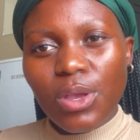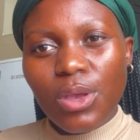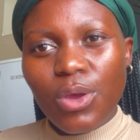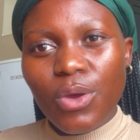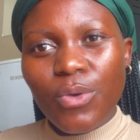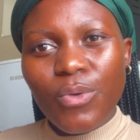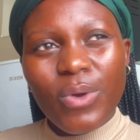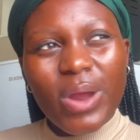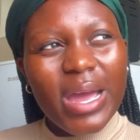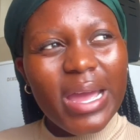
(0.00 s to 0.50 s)

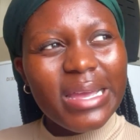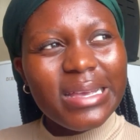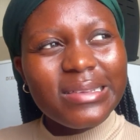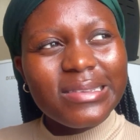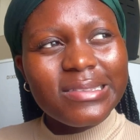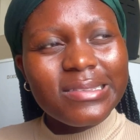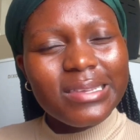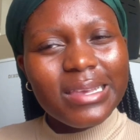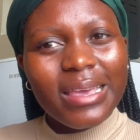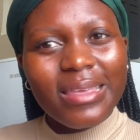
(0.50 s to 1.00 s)

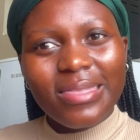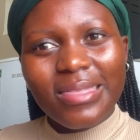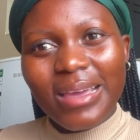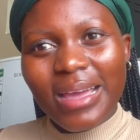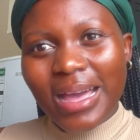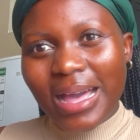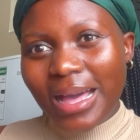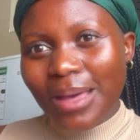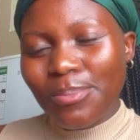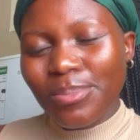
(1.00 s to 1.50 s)
rice in the
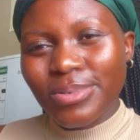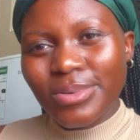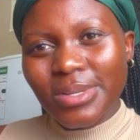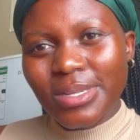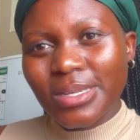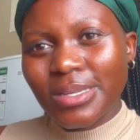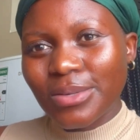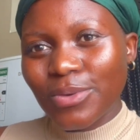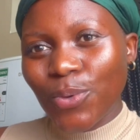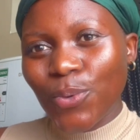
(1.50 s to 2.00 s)

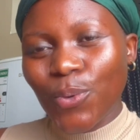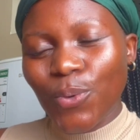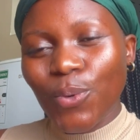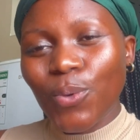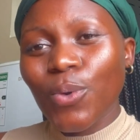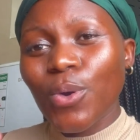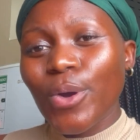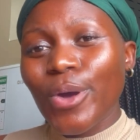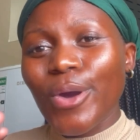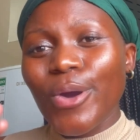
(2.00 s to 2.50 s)
cupboard,
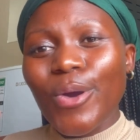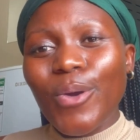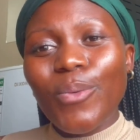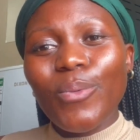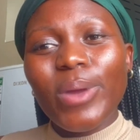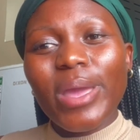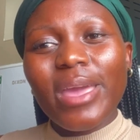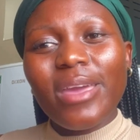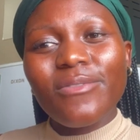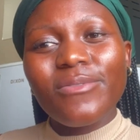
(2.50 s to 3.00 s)
or
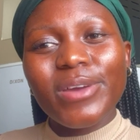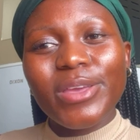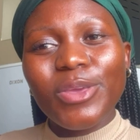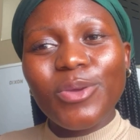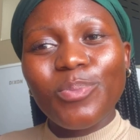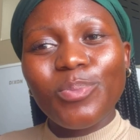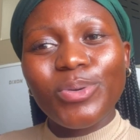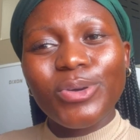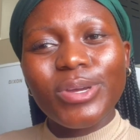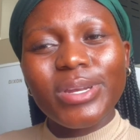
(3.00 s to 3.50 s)
wherever
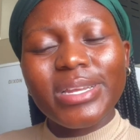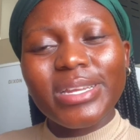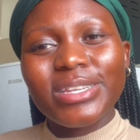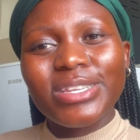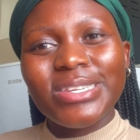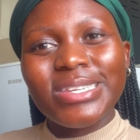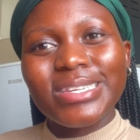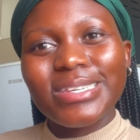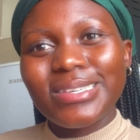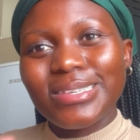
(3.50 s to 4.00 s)
you put
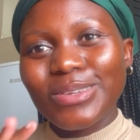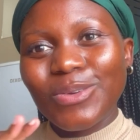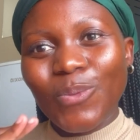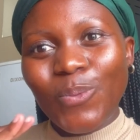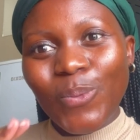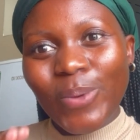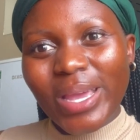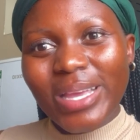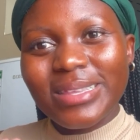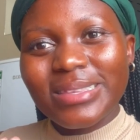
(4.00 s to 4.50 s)
it, just
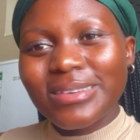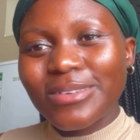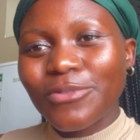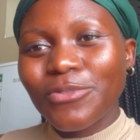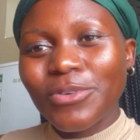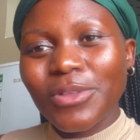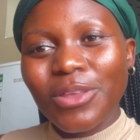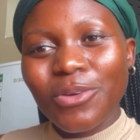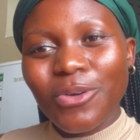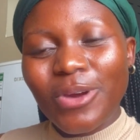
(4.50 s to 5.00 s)
waiting
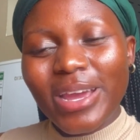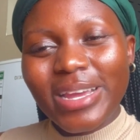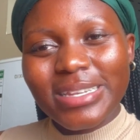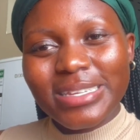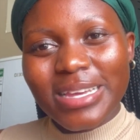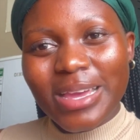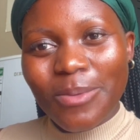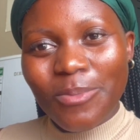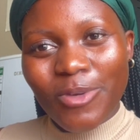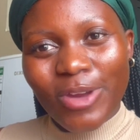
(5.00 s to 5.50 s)
for the right
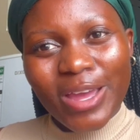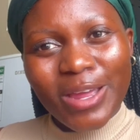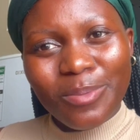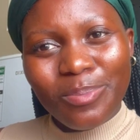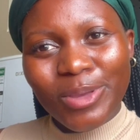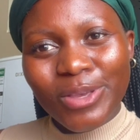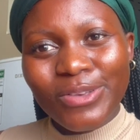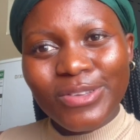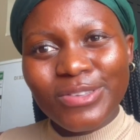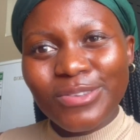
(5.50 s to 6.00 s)
time, right?
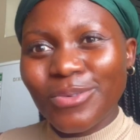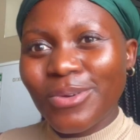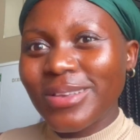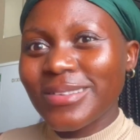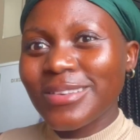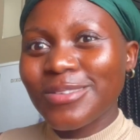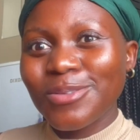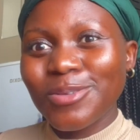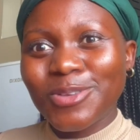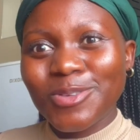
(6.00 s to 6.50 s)
Because it
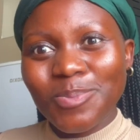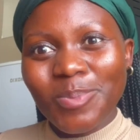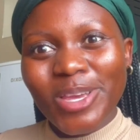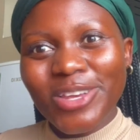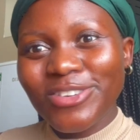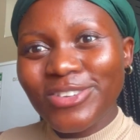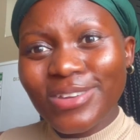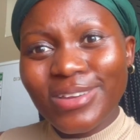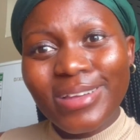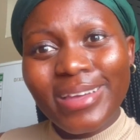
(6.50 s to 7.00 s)
was on
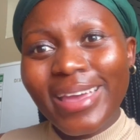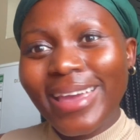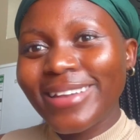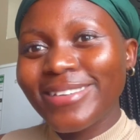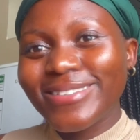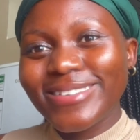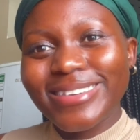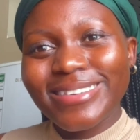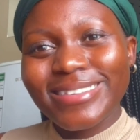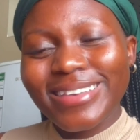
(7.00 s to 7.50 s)
special and
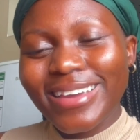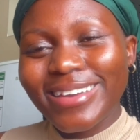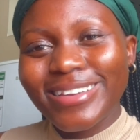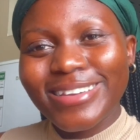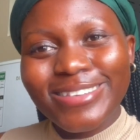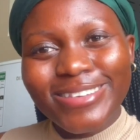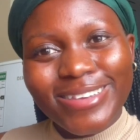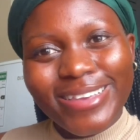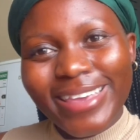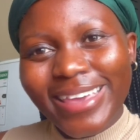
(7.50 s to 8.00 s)
you
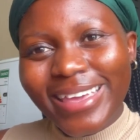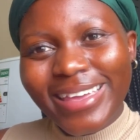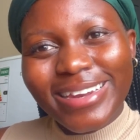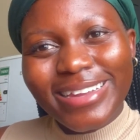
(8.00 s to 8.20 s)
decided to get